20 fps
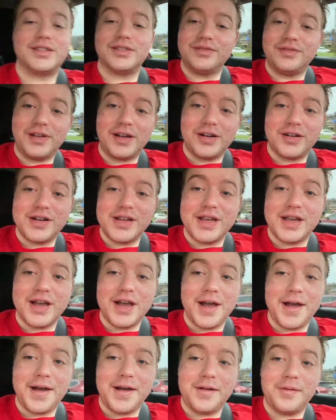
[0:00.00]
It's a very,
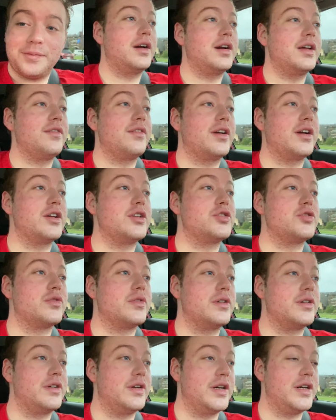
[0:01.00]
uh, very, very
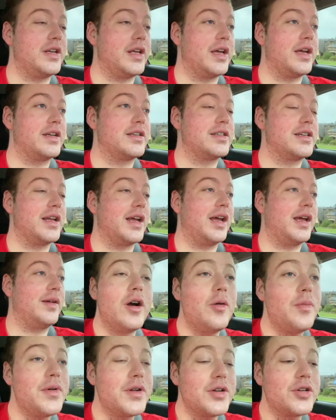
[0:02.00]
dreary day today. We
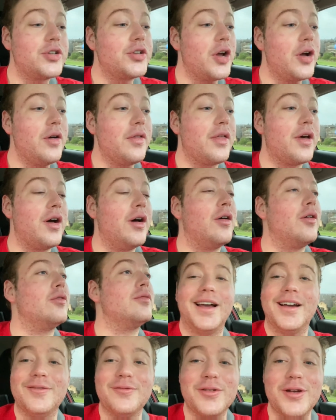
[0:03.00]
open a show though.
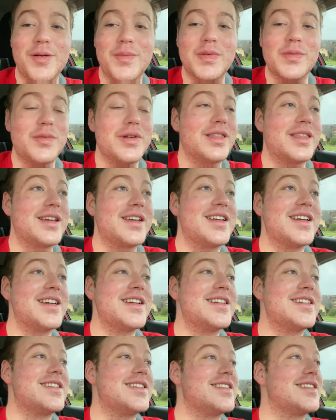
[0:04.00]
Huh, we open with the
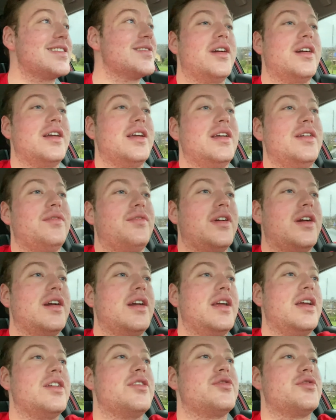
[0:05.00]
kids. Very,
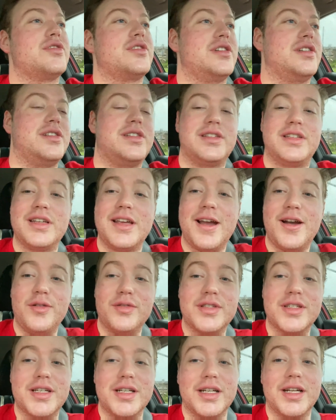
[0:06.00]
very interested to see how
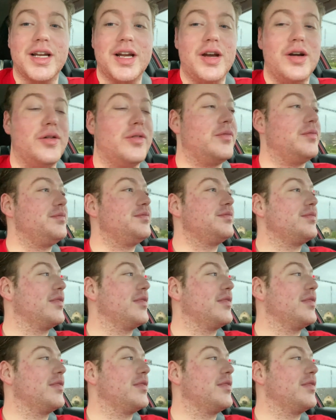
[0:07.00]
it's gonna go.